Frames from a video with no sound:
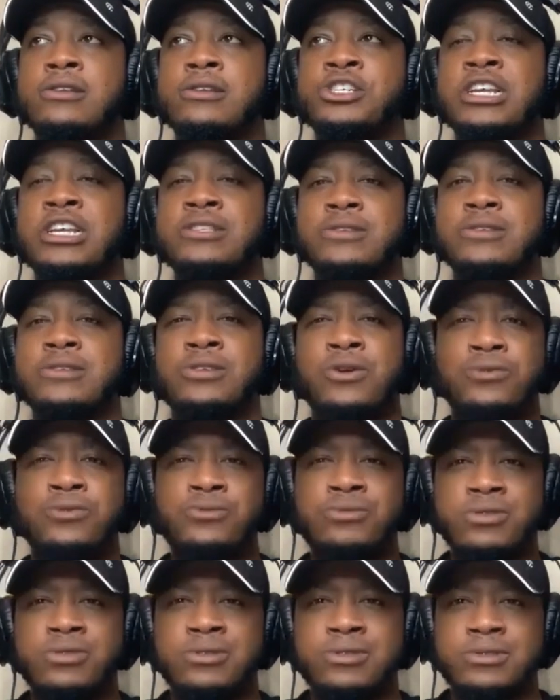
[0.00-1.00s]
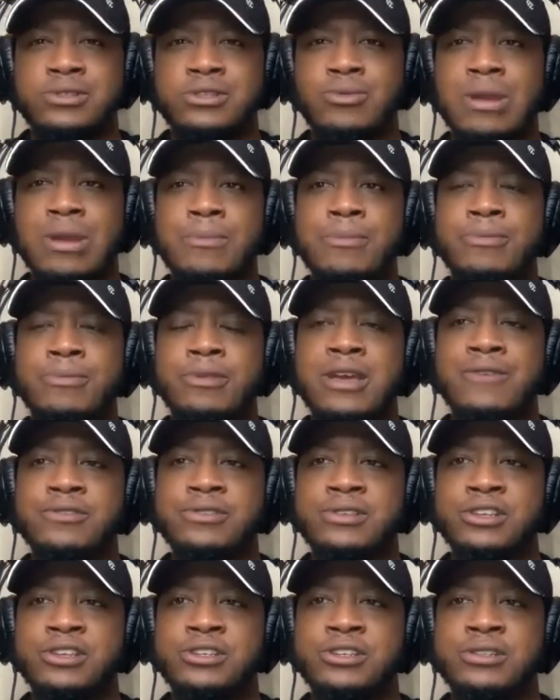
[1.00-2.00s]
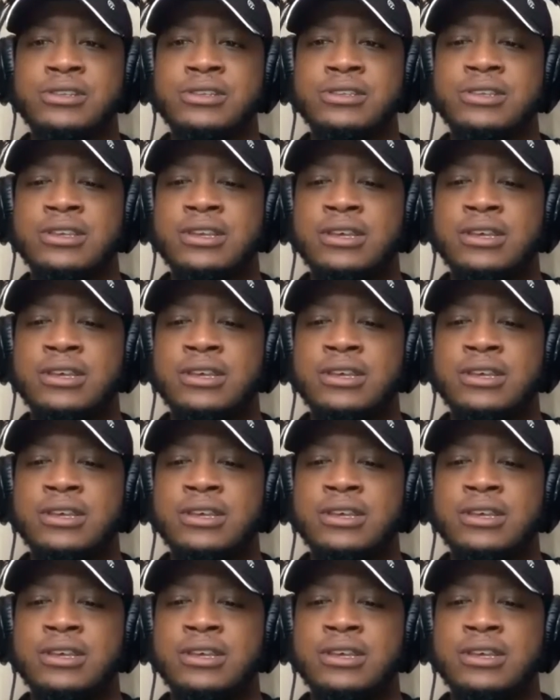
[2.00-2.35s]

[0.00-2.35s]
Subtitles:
change the tone to wrap up the conversation. Is